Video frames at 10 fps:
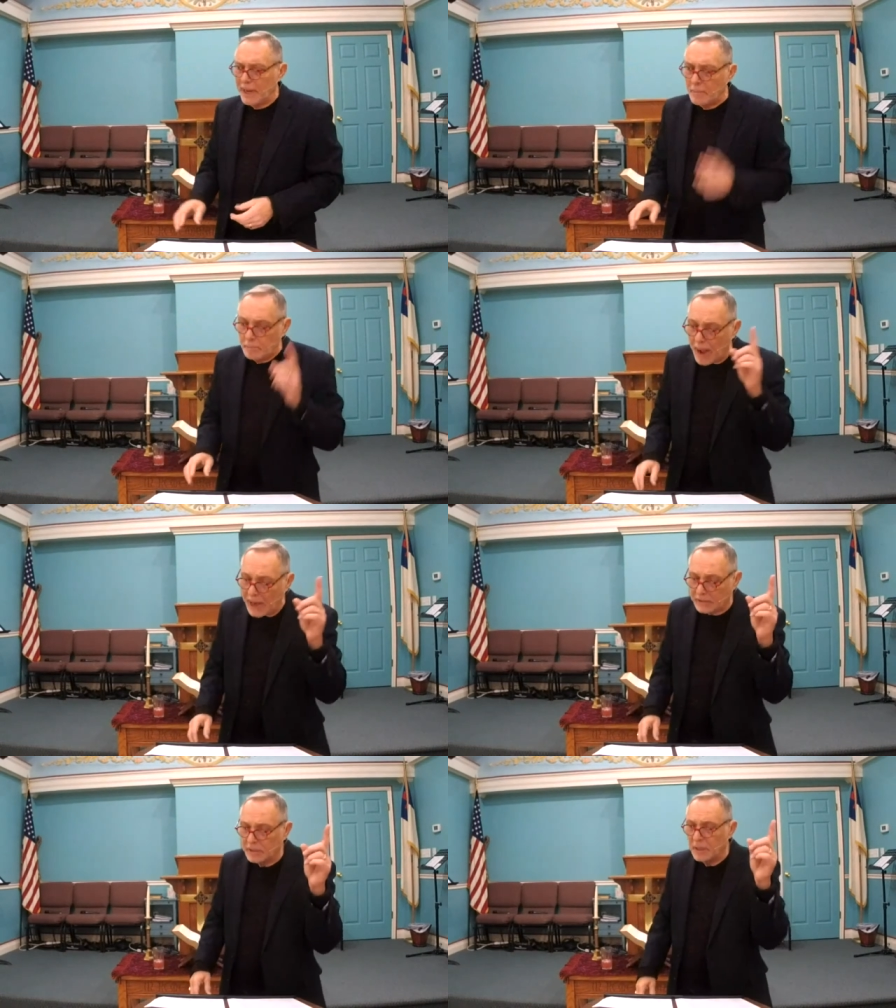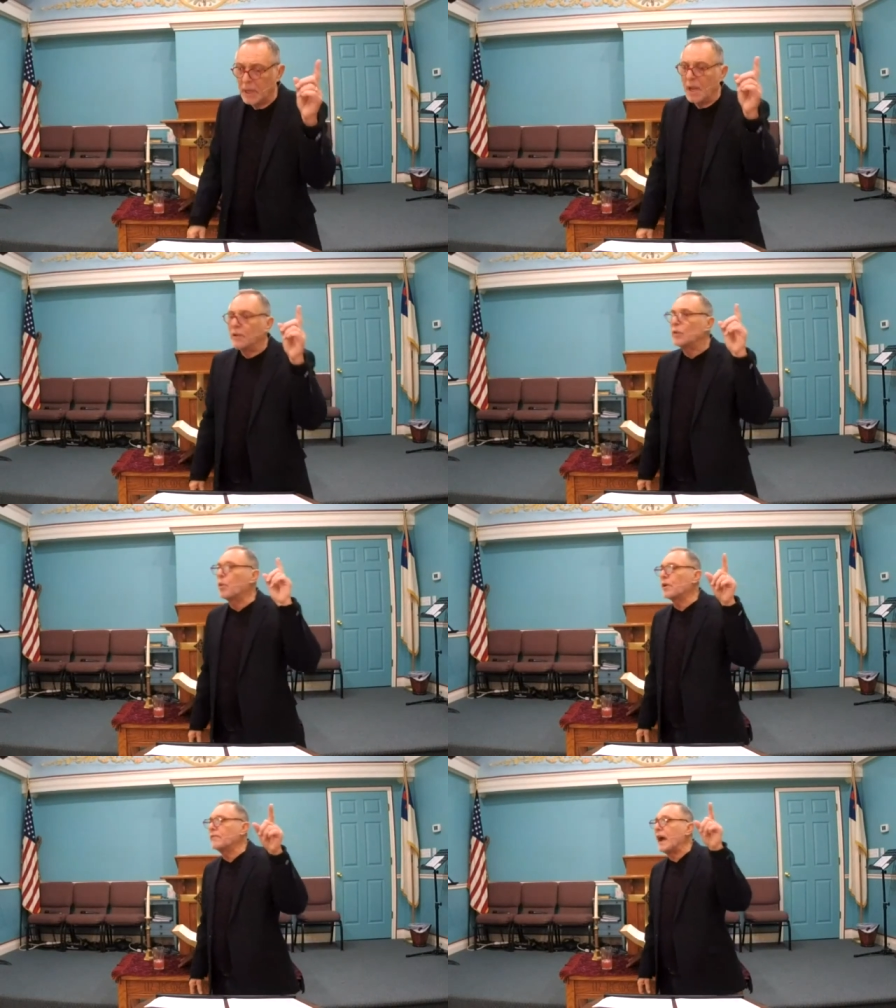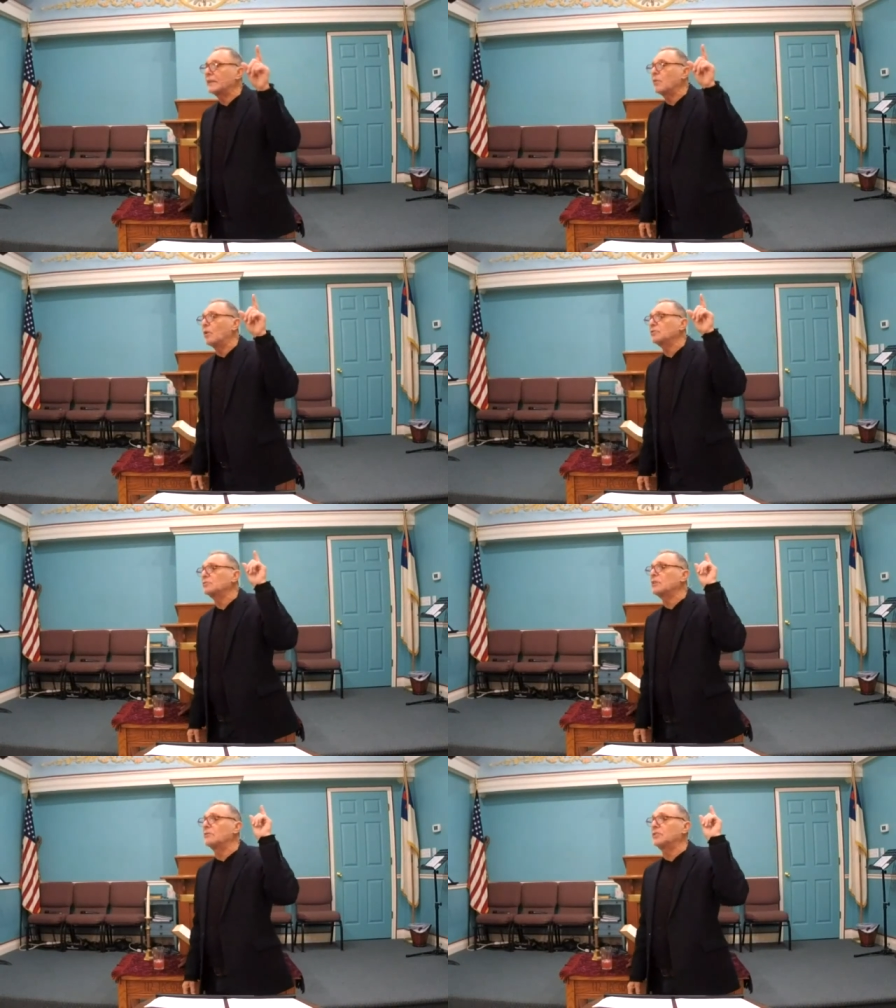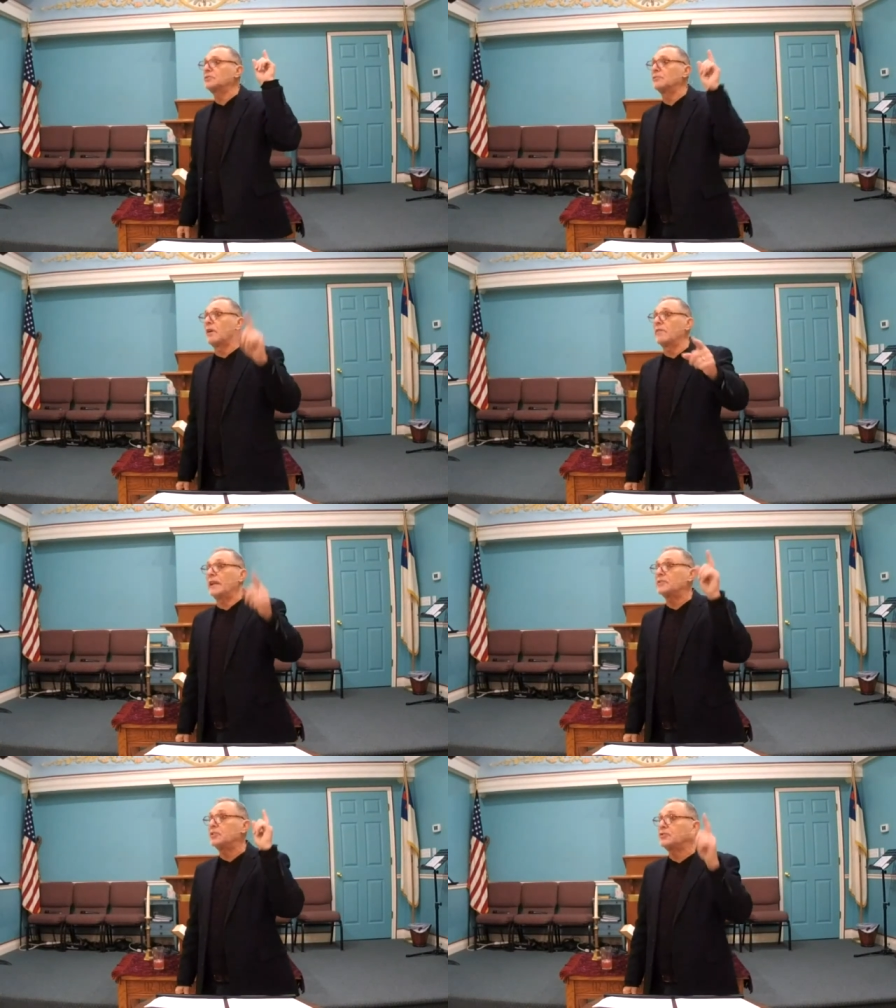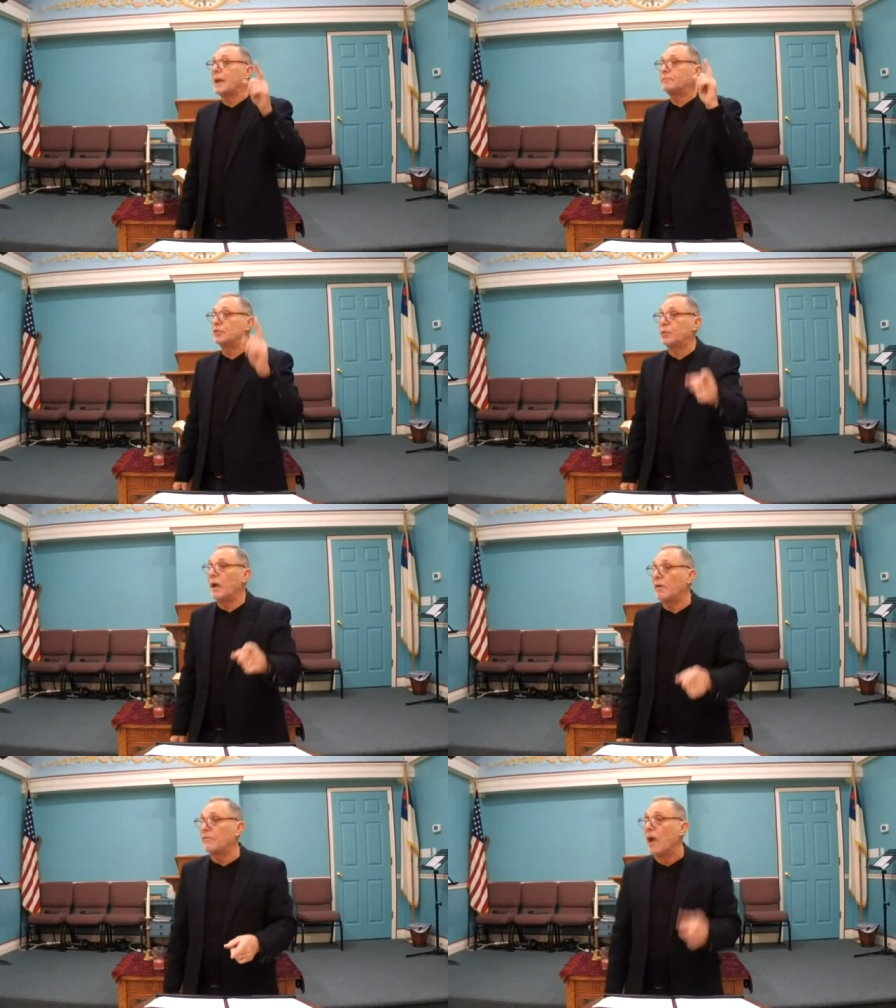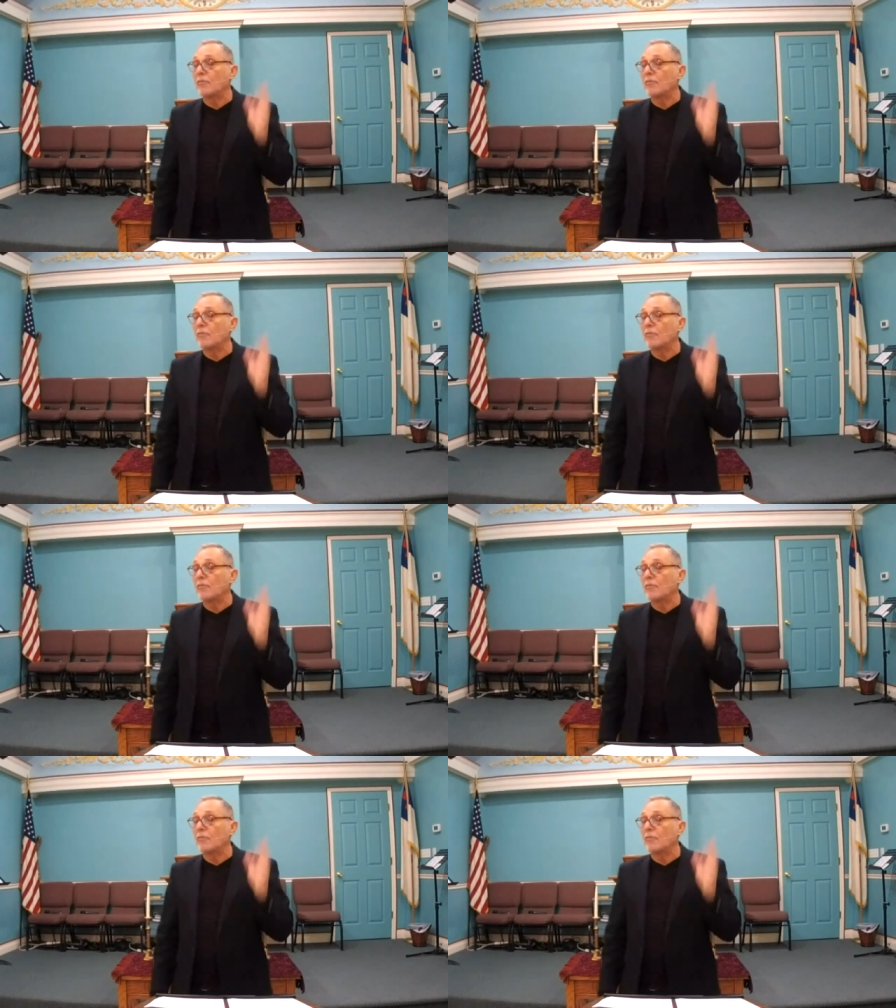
plan. But the Word of God also tells us in Revelation chapter 12,